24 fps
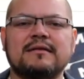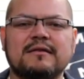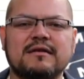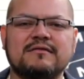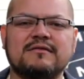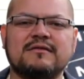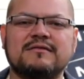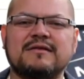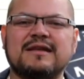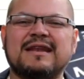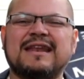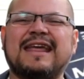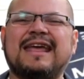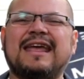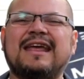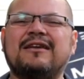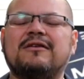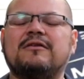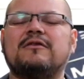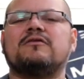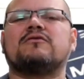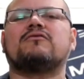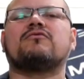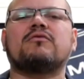This is an
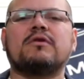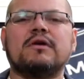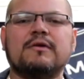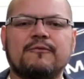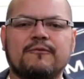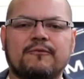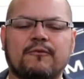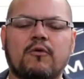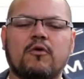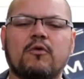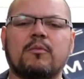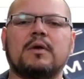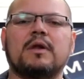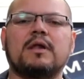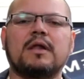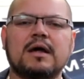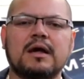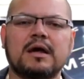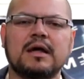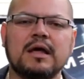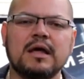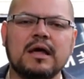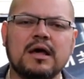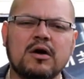industry
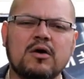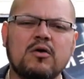formula.